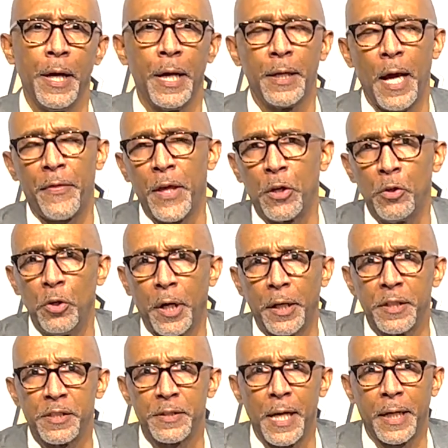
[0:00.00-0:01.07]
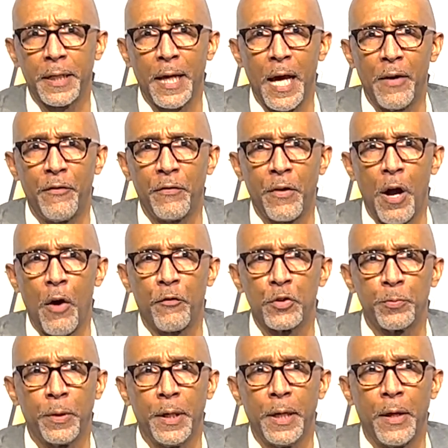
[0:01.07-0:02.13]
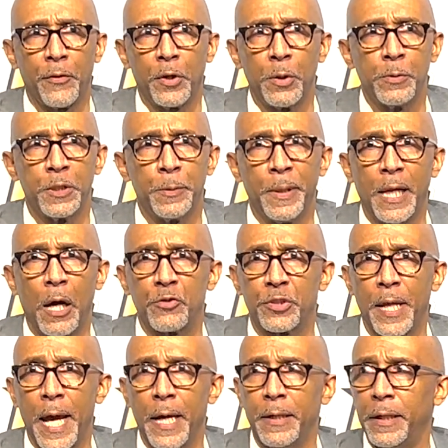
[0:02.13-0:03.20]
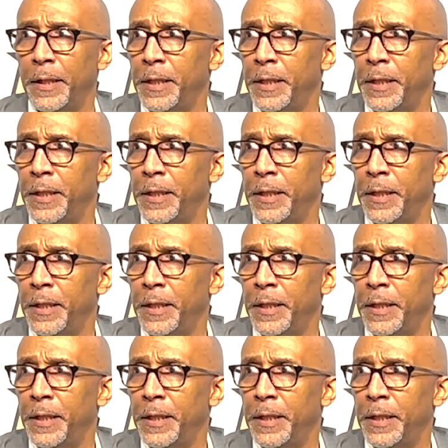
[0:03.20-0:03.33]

And I think you look at his second half of conference play, I thought he was been outstanding.